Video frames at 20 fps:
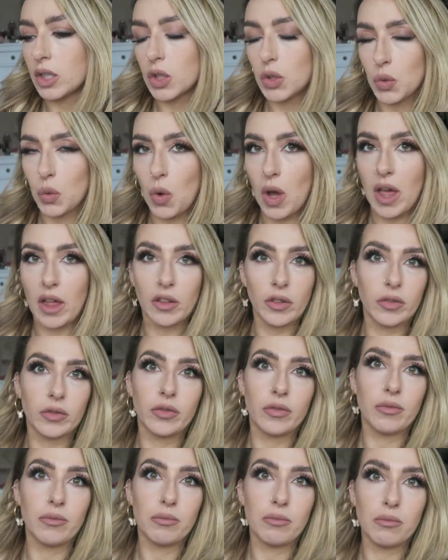
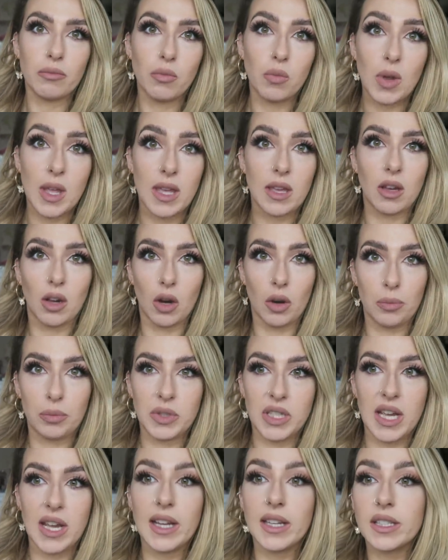12 week
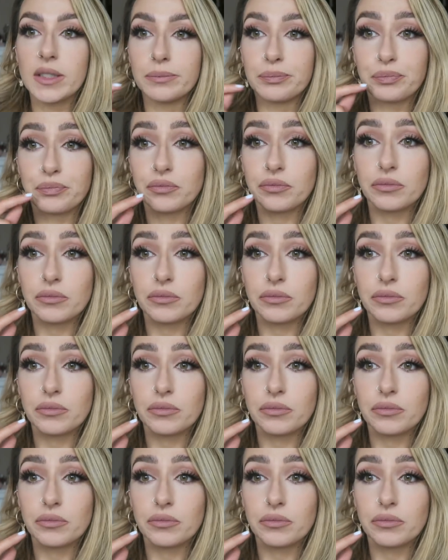update